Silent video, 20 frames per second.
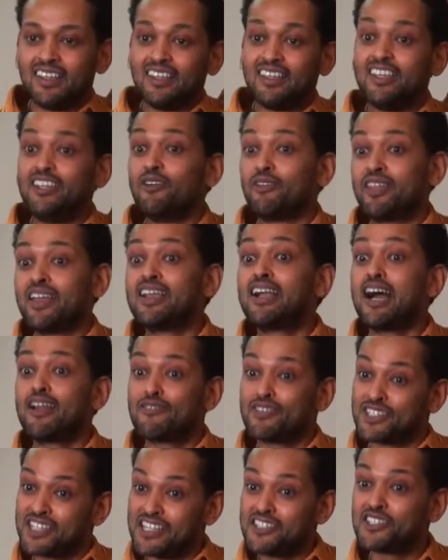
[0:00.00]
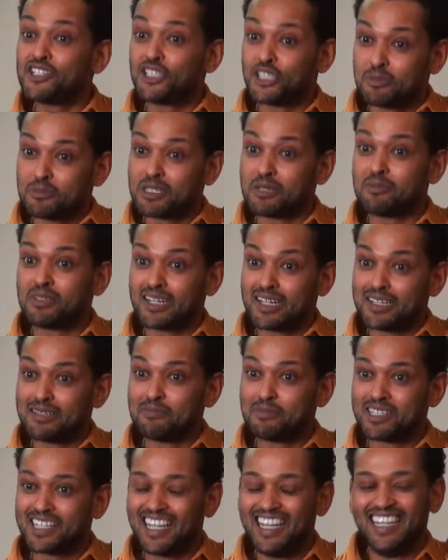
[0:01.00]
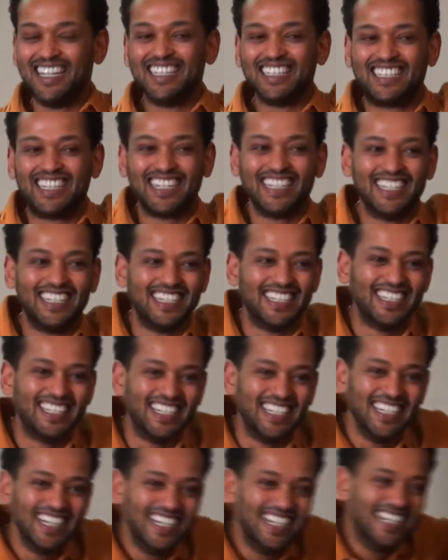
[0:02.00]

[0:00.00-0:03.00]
you know, thank God for censorship sometimes. That